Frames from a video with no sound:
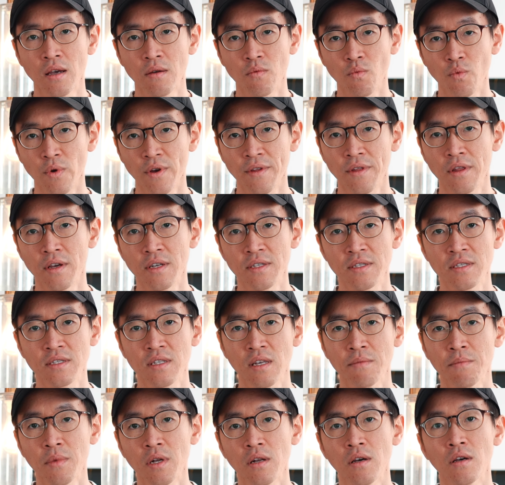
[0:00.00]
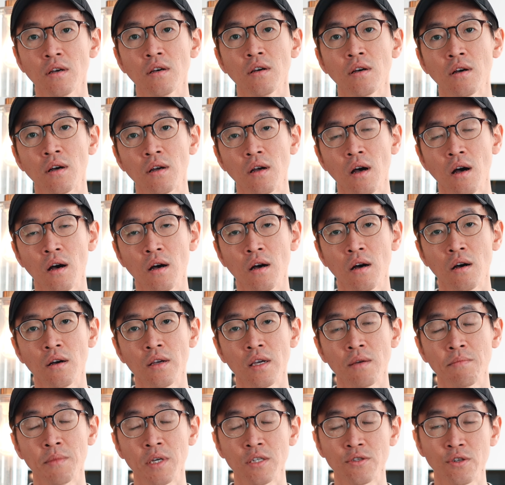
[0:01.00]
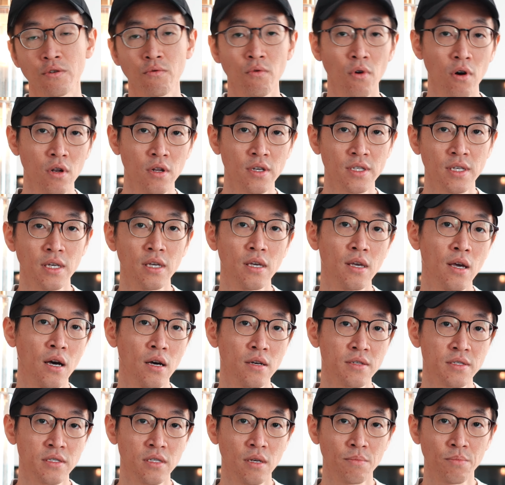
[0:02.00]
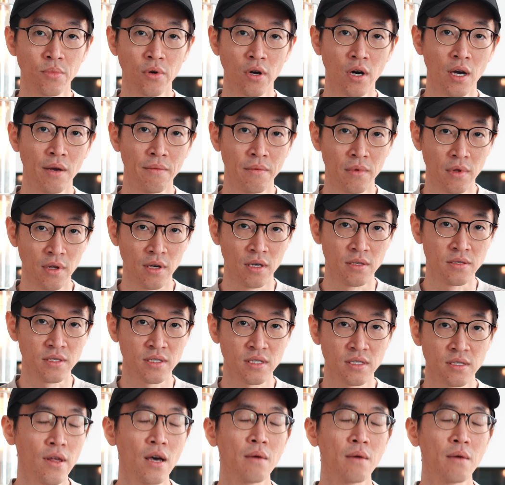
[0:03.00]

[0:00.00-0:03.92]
with a similar image quality as the prime lens.